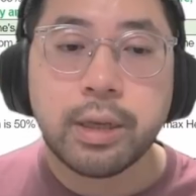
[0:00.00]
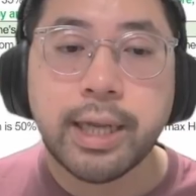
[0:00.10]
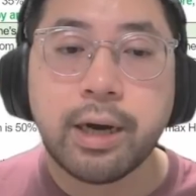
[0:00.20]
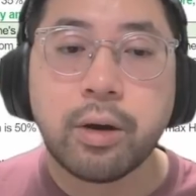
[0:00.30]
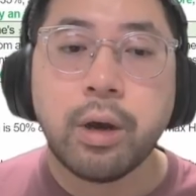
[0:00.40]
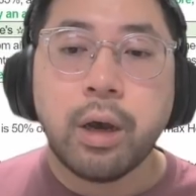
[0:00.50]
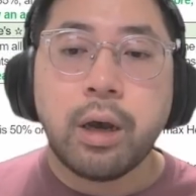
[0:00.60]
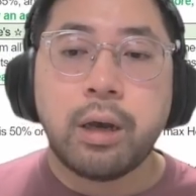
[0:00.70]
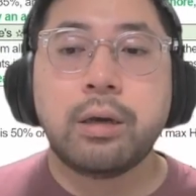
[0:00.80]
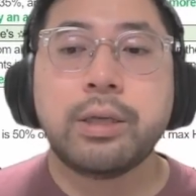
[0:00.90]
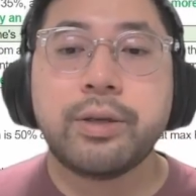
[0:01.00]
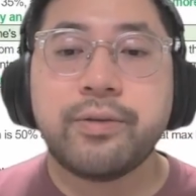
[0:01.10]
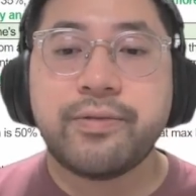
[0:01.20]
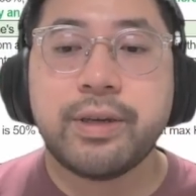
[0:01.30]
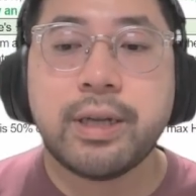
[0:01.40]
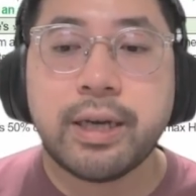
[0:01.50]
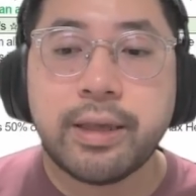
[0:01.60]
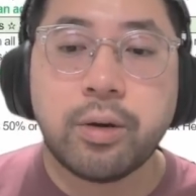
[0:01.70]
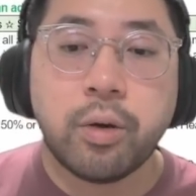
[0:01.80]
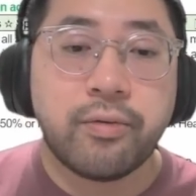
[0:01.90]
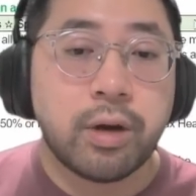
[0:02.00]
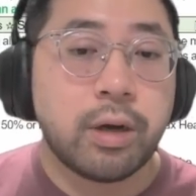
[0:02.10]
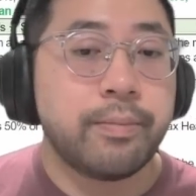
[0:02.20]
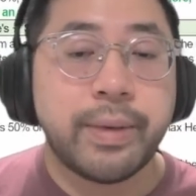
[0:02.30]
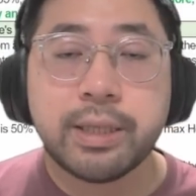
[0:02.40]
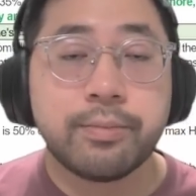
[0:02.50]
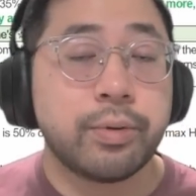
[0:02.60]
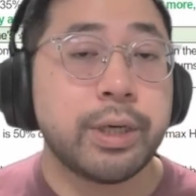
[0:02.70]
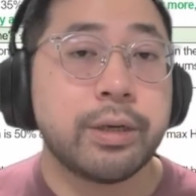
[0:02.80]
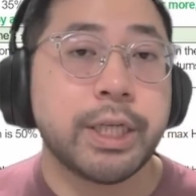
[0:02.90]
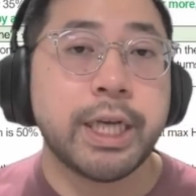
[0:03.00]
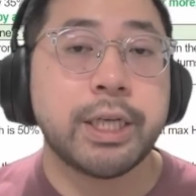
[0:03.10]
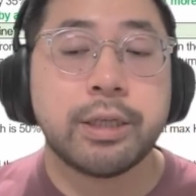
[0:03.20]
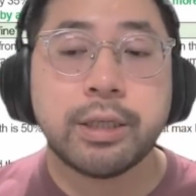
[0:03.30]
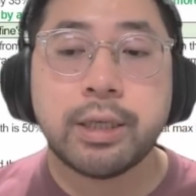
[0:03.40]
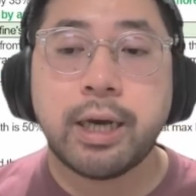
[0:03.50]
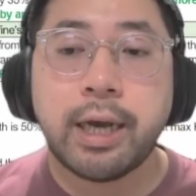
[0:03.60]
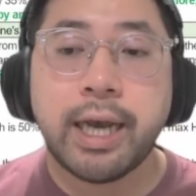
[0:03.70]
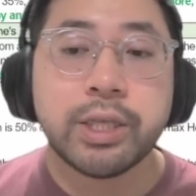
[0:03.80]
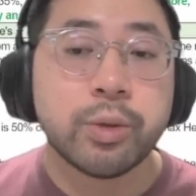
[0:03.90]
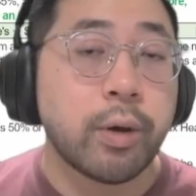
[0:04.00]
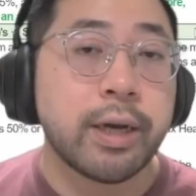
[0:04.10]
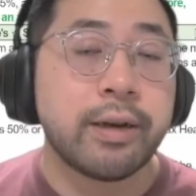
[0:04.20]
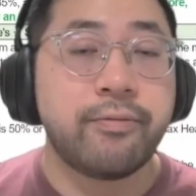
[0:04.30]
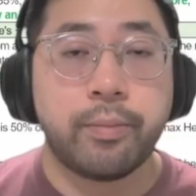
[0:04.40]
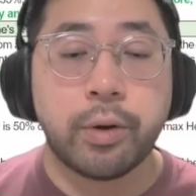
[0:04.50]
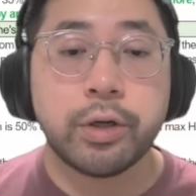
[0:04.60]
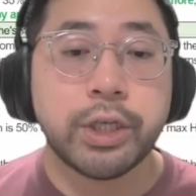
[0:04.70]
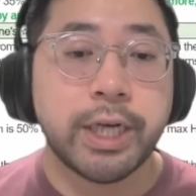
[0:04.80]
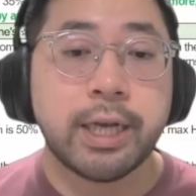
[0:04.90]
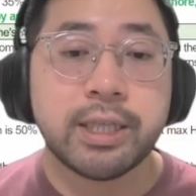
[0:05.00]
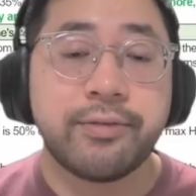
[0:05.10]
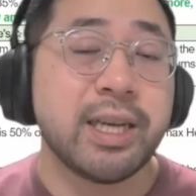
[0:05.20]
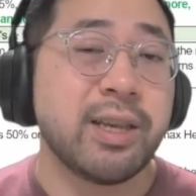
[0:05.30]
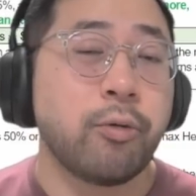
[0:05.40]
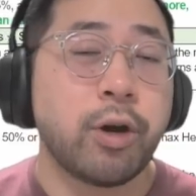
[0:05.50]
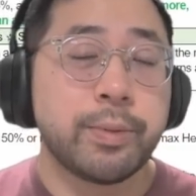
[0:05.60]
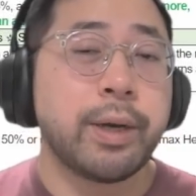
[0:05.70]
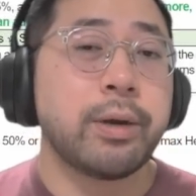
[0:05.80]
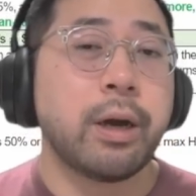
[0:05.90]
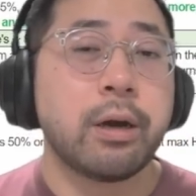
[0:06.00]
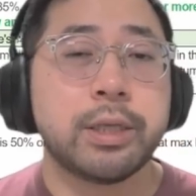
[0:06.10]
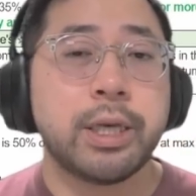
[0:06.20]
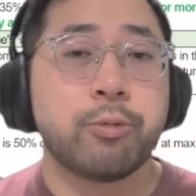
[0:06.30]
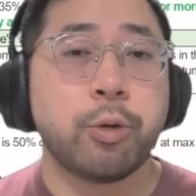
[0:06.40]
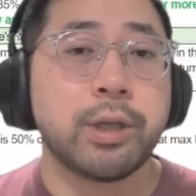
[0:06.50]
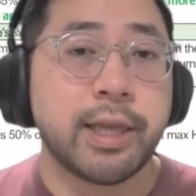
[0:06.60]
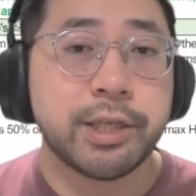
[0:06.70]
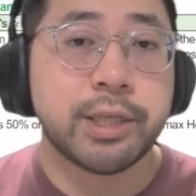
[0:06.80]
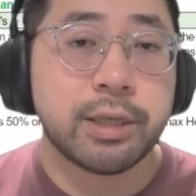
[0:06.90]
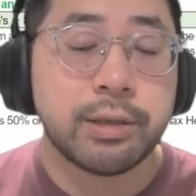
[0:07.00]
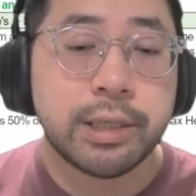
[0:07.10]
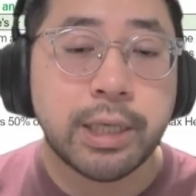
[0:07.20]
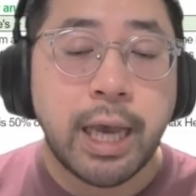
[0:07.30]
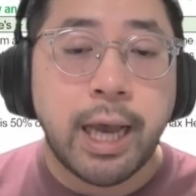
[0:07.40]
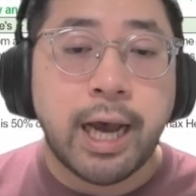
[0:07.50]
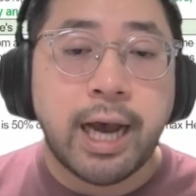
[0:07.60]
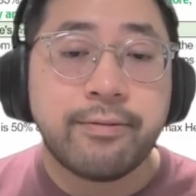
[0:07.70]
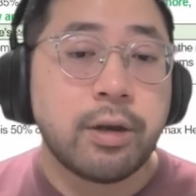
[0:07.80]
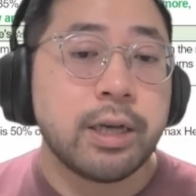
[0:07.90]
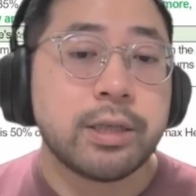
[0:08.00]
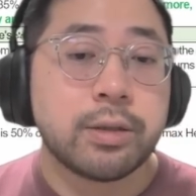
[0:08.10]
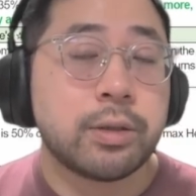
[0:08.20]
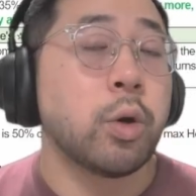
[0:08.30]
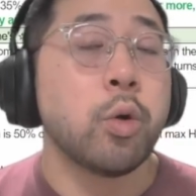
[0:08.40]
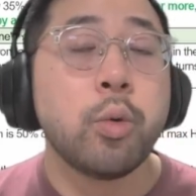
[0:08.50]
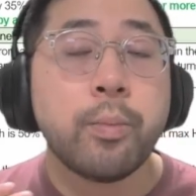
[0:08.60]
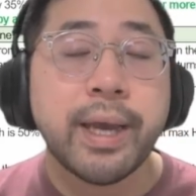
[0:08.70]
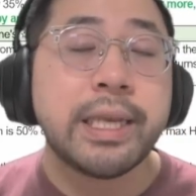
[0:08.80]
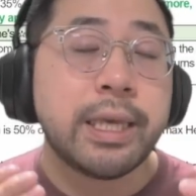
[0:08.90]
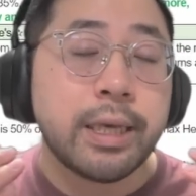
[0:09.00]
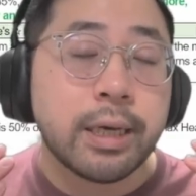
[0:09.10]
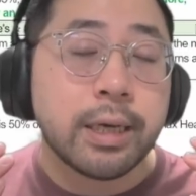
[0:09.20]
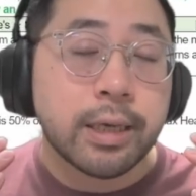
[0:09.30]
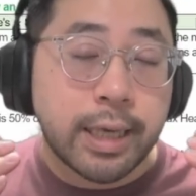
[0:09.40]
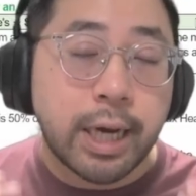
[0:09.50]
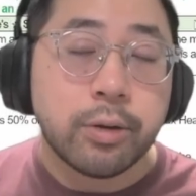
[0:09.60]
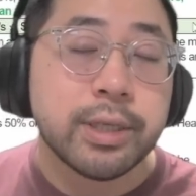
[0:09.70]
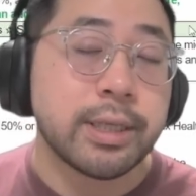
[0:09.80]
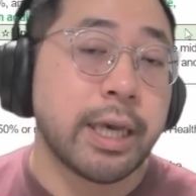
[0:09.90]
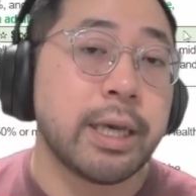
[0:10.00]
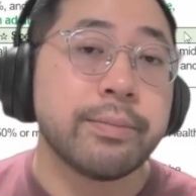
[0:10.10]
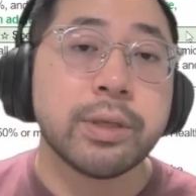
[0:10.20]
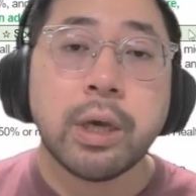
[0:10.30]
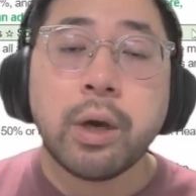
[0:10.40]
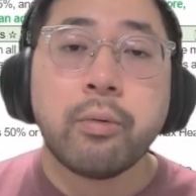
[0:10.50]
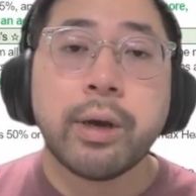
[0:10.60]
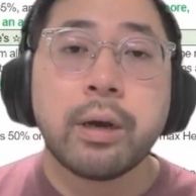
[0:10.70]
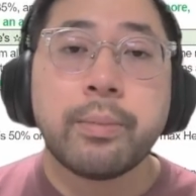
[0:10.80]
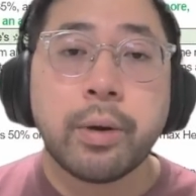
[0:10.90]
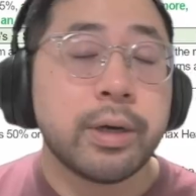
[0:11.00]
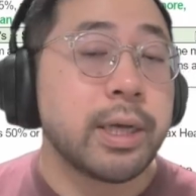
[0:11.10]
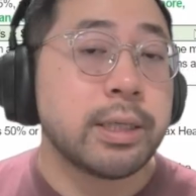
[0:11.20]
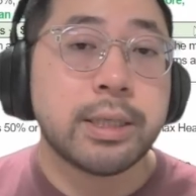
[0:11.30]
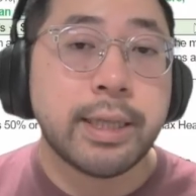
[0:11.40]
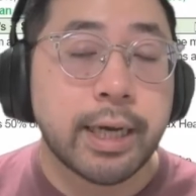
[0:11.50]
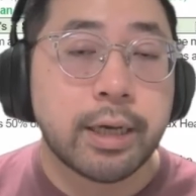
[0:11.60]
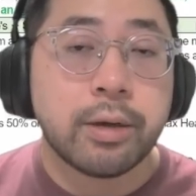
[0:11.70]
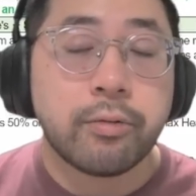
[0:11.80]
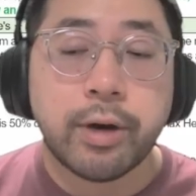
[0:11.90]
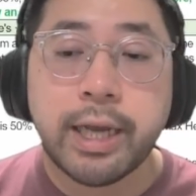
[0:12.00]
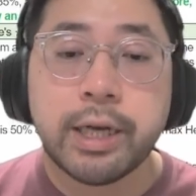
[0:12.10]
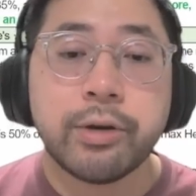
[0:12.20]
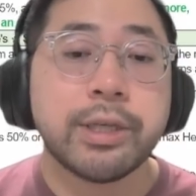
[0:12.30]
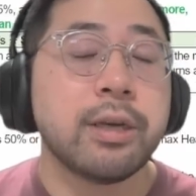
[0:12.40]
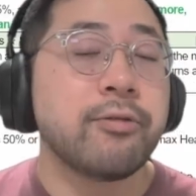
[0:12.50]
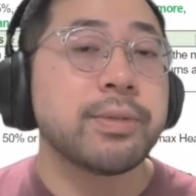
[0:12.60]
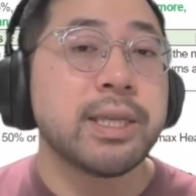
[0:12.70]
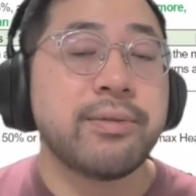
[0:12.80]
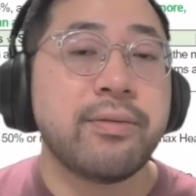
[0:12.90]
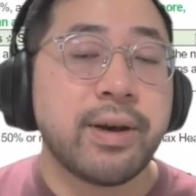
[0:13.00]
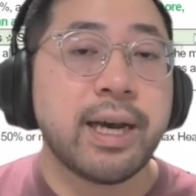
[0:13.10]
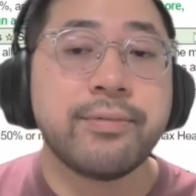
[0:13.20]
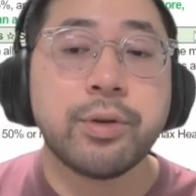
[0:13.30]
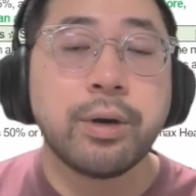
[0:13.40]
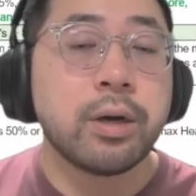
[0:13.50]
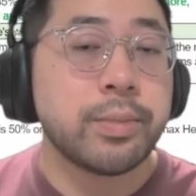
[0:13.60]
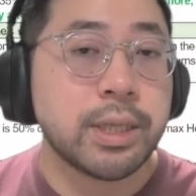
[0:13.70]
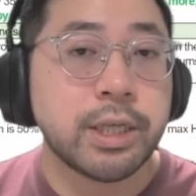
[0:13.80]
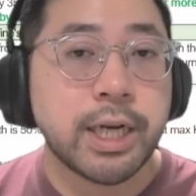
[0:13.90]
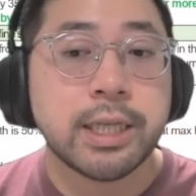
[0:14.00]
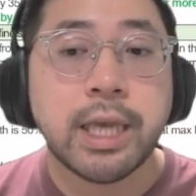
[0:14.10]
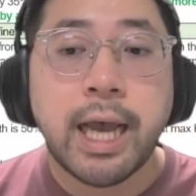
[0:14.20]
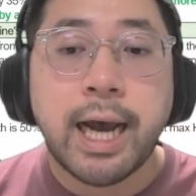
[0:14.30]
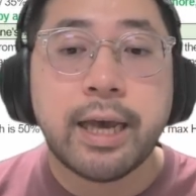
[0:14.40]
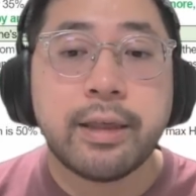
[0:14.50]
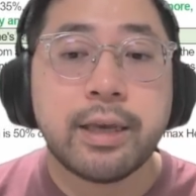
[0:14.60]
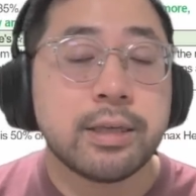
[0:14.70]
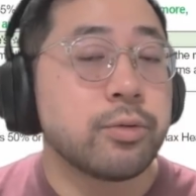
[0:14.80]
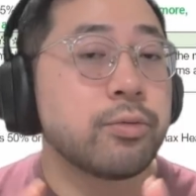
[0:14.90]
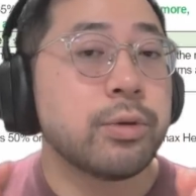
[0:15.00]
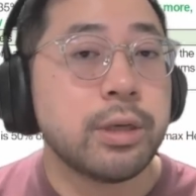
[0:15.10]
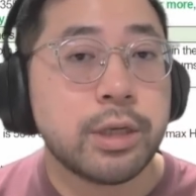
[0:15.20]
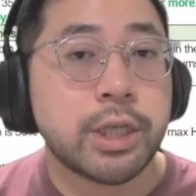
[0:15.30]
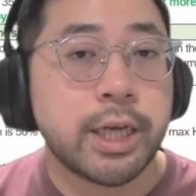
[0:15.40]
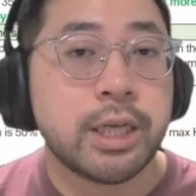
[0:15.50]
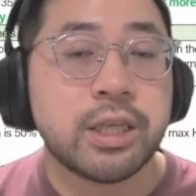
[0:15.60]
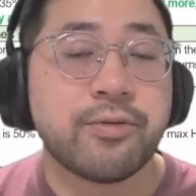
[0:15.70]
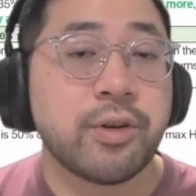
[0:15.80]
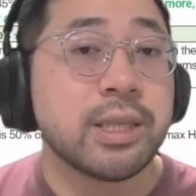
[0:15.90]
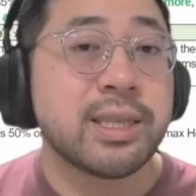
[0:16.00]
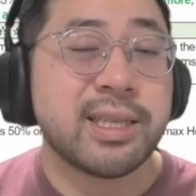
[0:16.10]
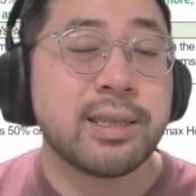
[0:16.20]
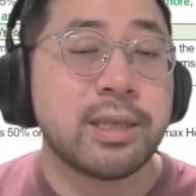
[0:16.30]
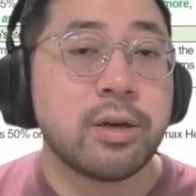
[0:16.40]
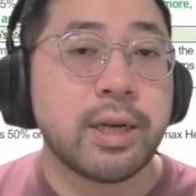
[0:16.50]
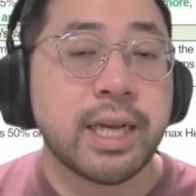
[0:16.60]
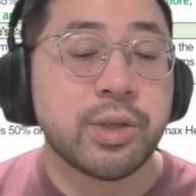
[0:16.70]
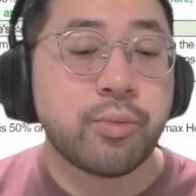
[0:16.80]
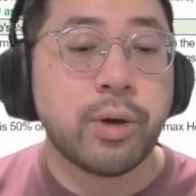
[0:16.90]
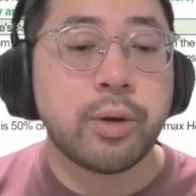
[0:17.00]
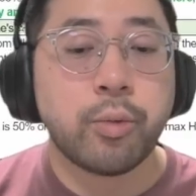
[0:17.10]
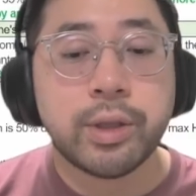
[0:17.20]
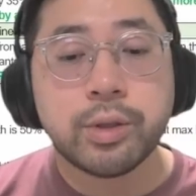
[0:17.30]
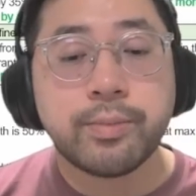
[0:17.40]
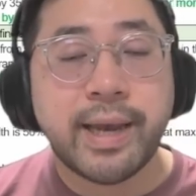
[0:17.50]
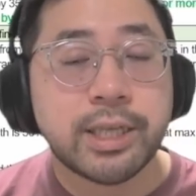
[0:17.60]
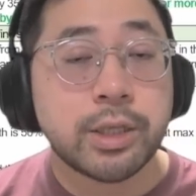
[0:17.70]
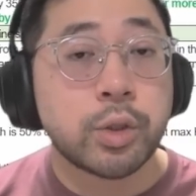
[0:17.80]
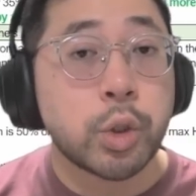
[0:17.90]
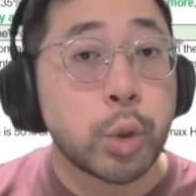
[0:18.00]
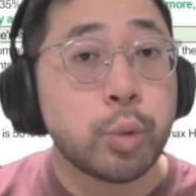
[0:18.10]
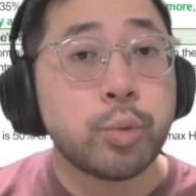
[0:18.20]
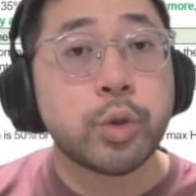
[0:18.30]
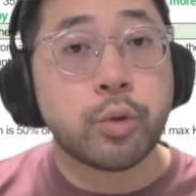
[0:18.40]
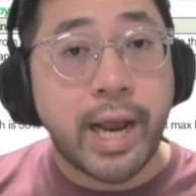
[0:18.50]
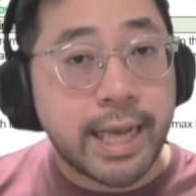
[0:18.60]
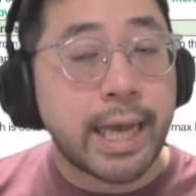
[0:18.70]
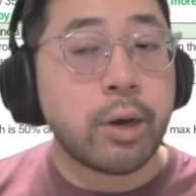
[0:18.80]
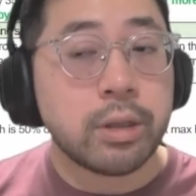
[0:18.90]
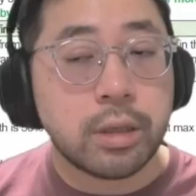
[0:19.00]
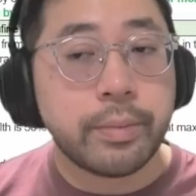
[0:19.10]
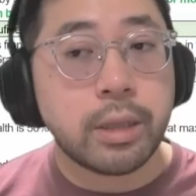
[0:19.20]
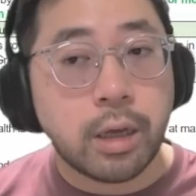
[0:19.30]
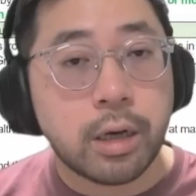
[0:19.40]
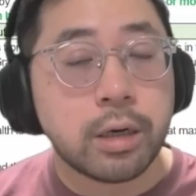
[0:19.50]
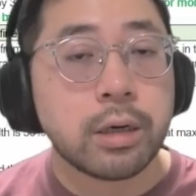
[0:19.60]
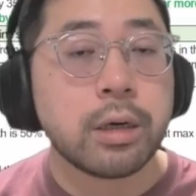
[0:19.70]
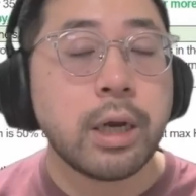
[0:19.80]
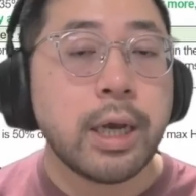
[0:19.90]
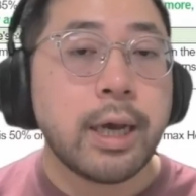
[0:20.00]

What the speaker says: Now, Holiday Yufine, I think overall made some pretty good changes. S1 for burn chance. If you guys have watched my RTA Road to Legend series, I've lost so many countless games where burn doesn't stick, right? Increasing it from 75 to 100% chance, I think, is a really good change just for consistency on S1 when those matches do drag out a little bit longer,